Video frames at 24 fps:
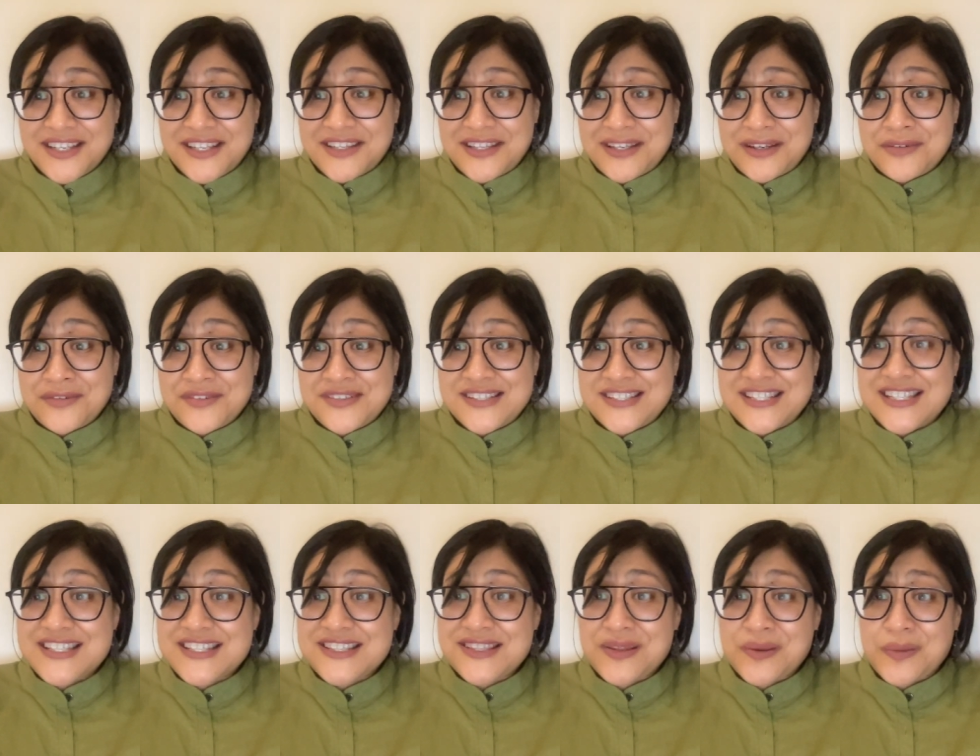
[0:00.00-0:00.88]
that
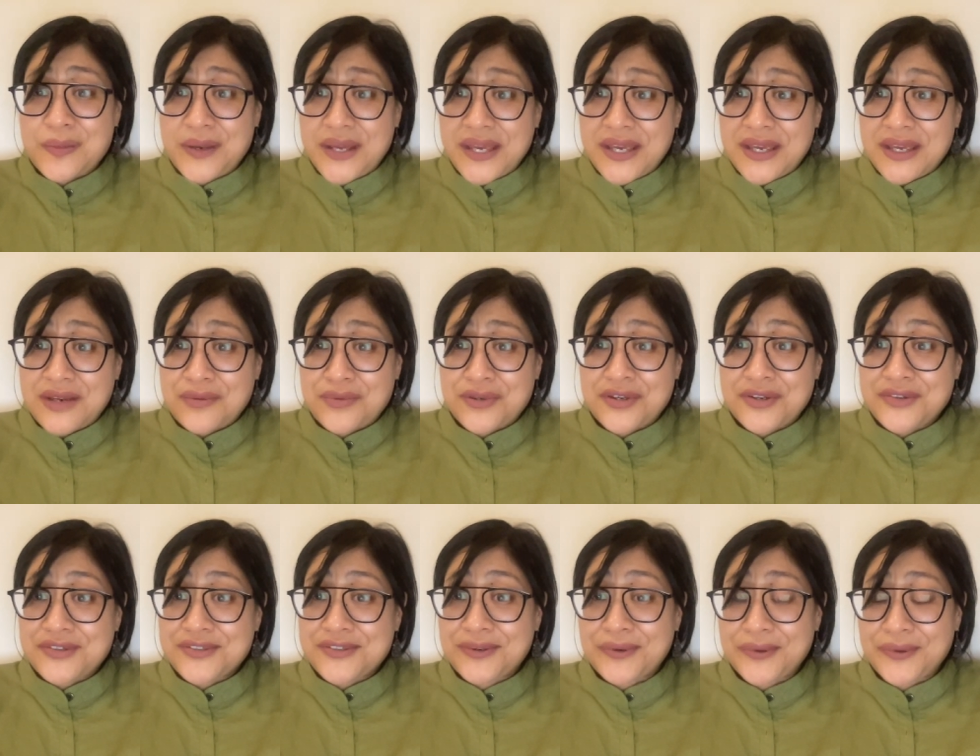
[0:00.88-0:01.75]
resist the way we
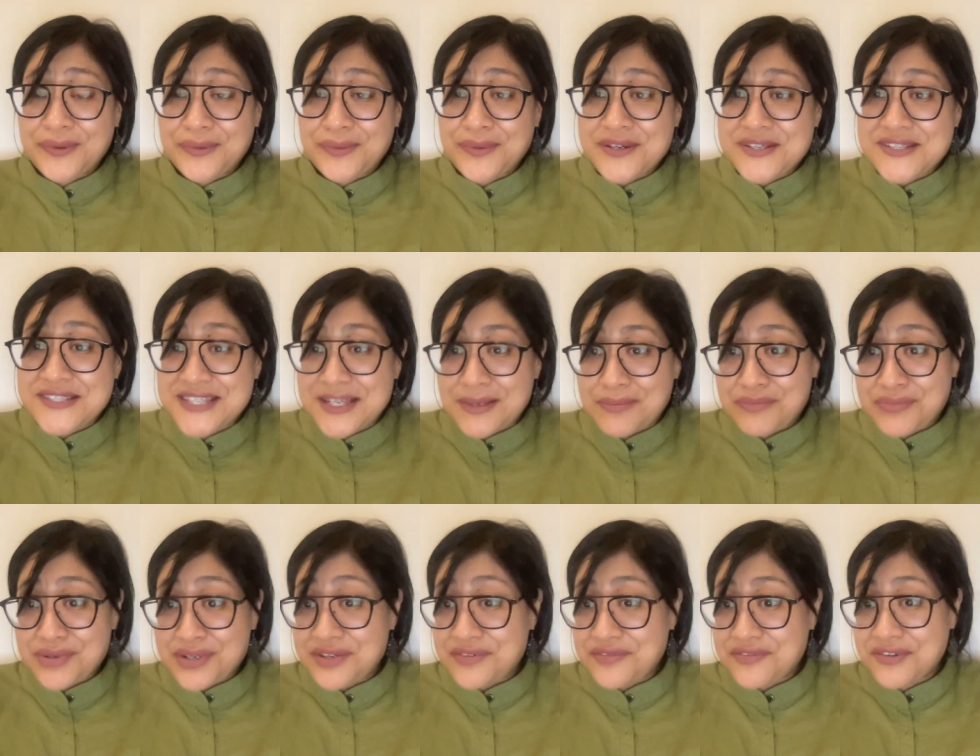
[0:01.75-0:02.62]
are told we are
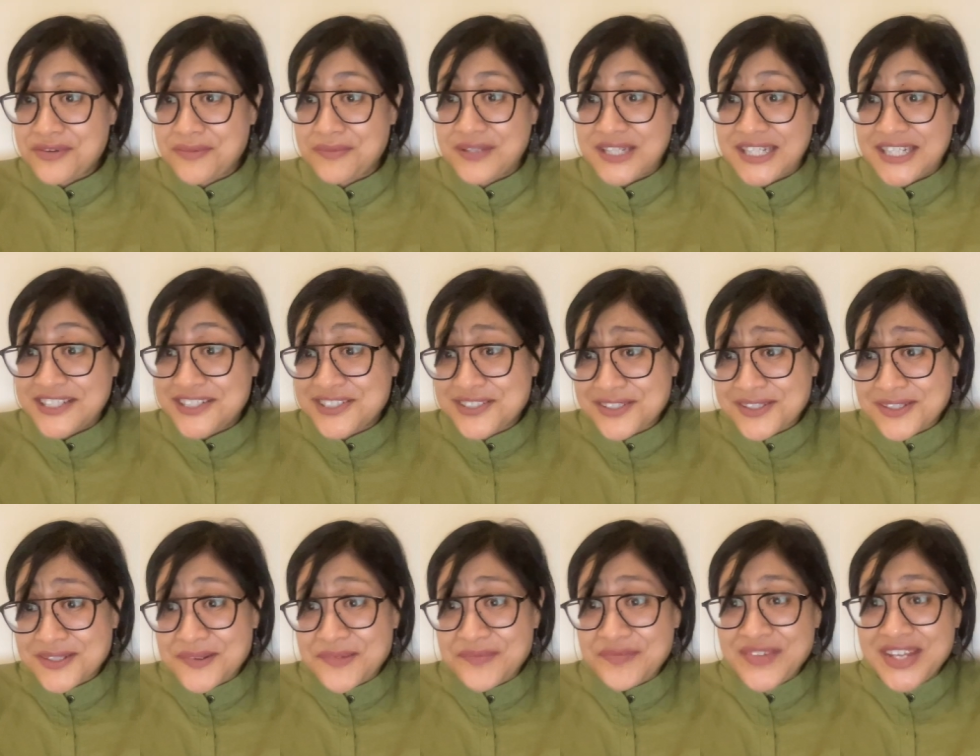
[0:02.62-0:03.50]
separate from
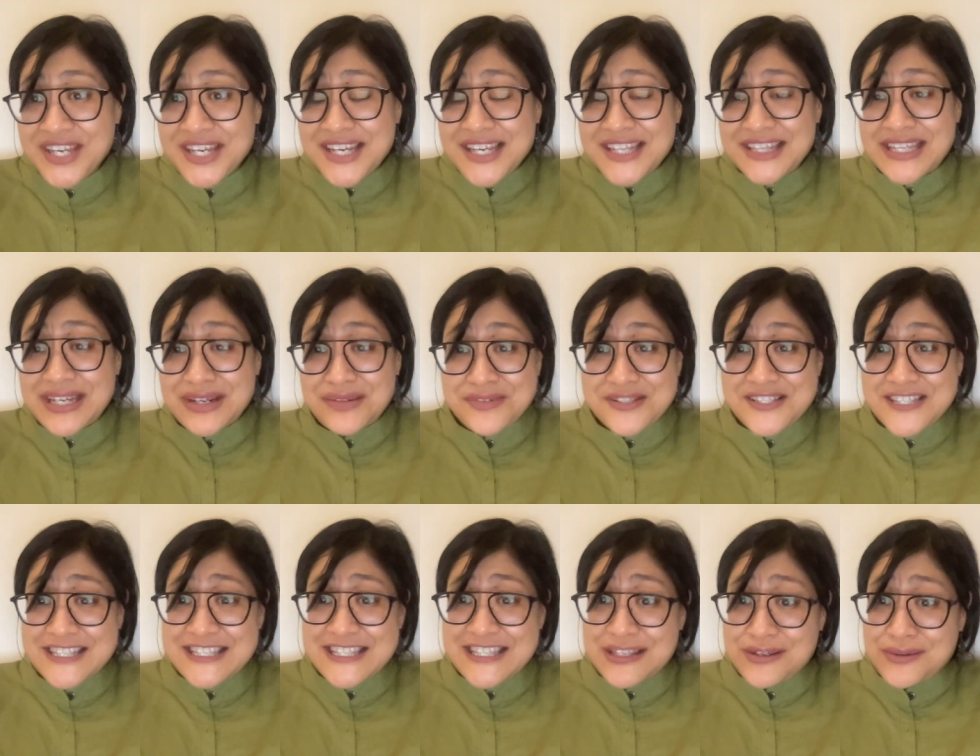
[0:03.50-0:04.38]
nature, that
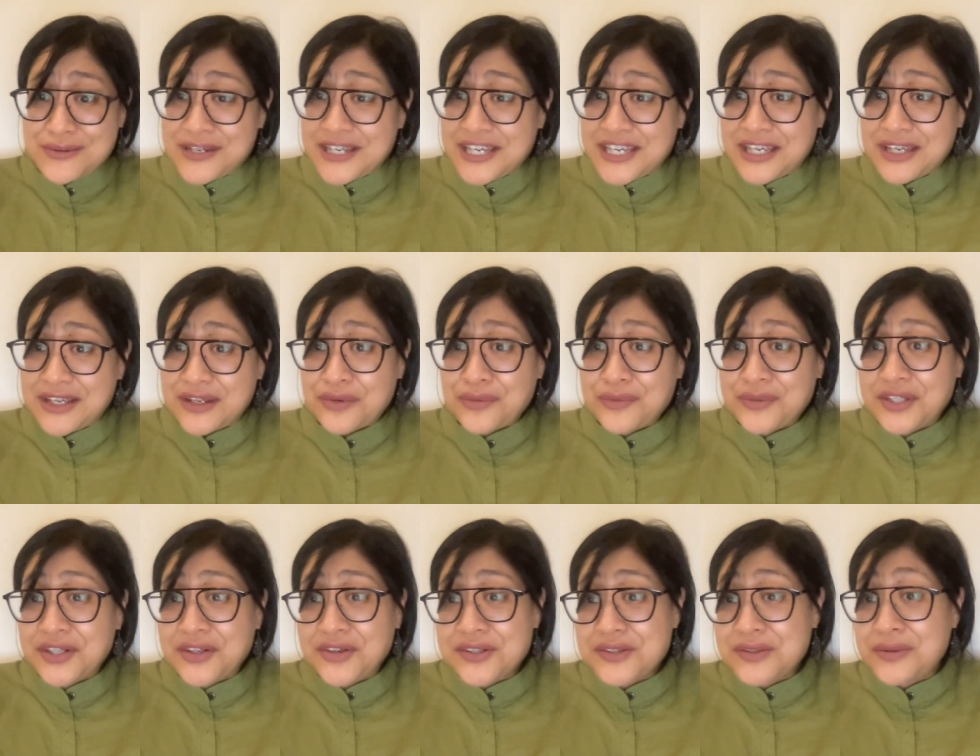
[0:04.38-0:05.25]
resist the way
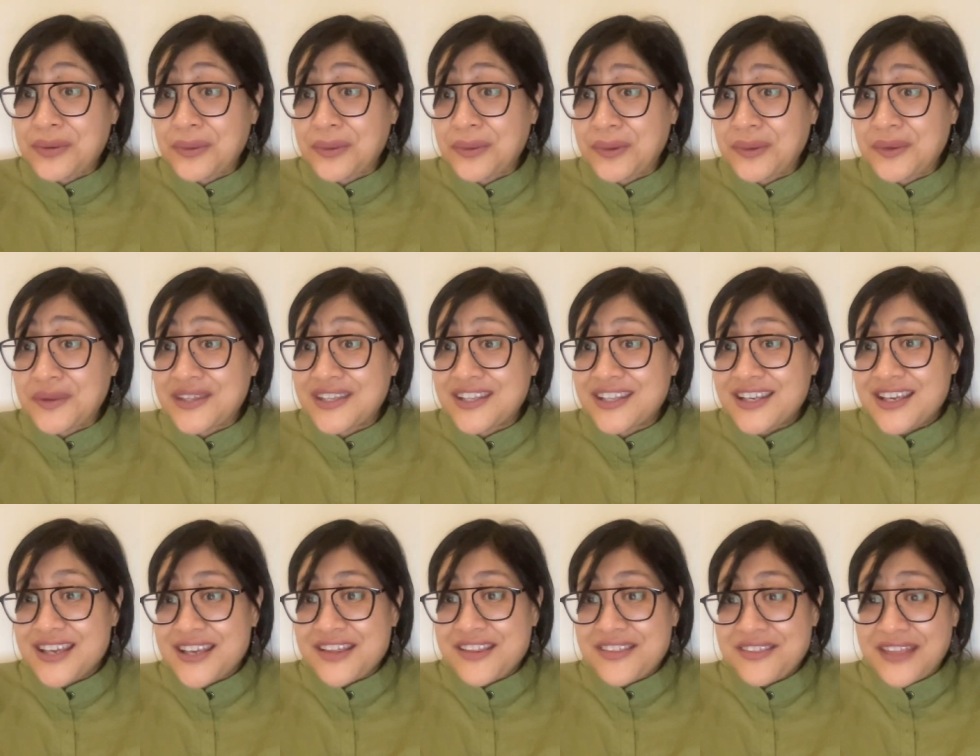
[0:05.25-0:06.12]
we are told
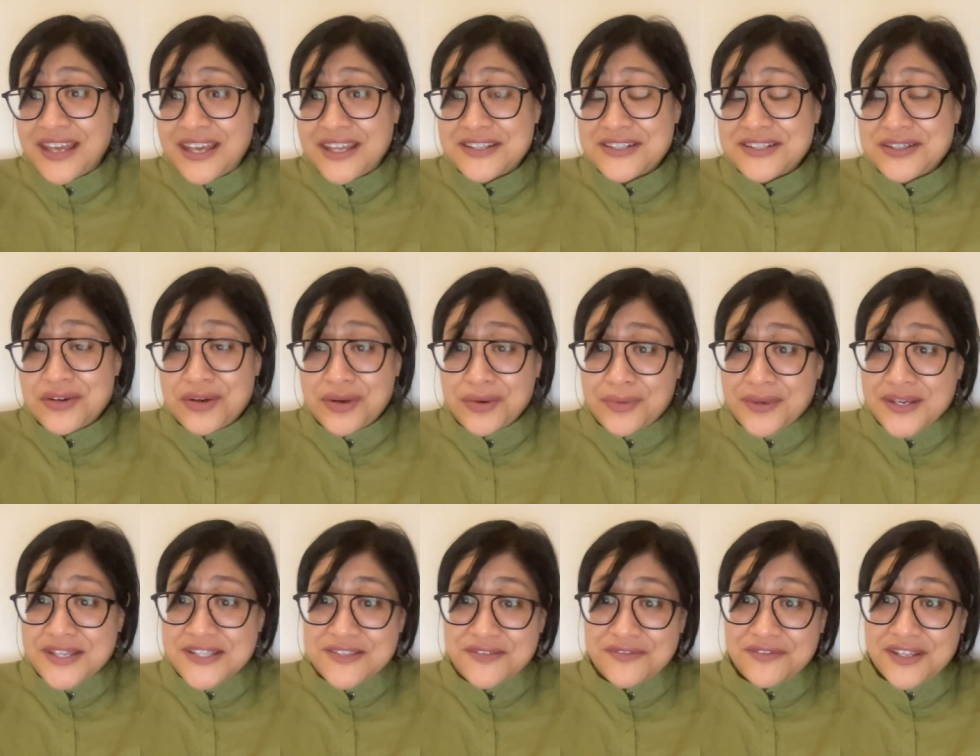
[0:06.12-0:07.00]
that our
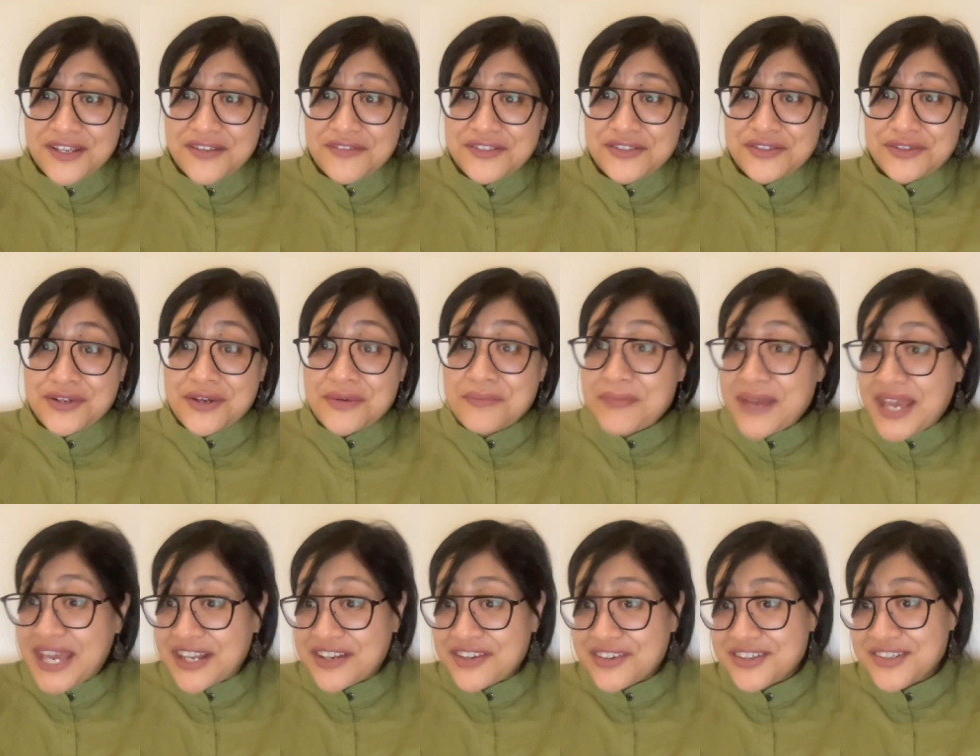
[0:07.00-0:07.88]
ways of life do not
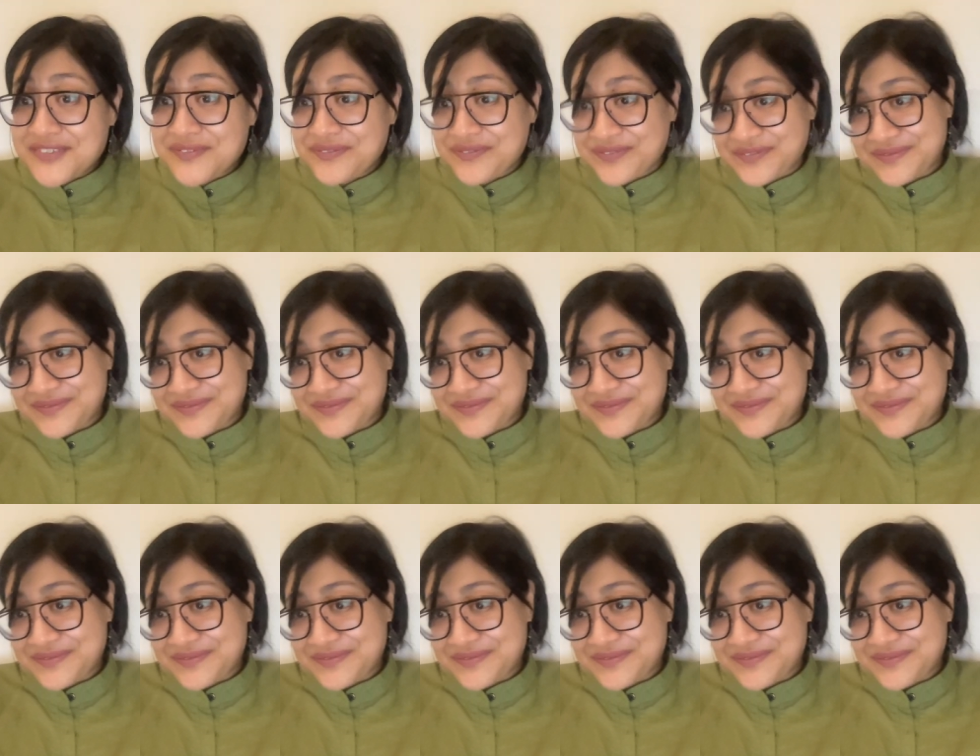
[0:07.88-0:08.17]
matter,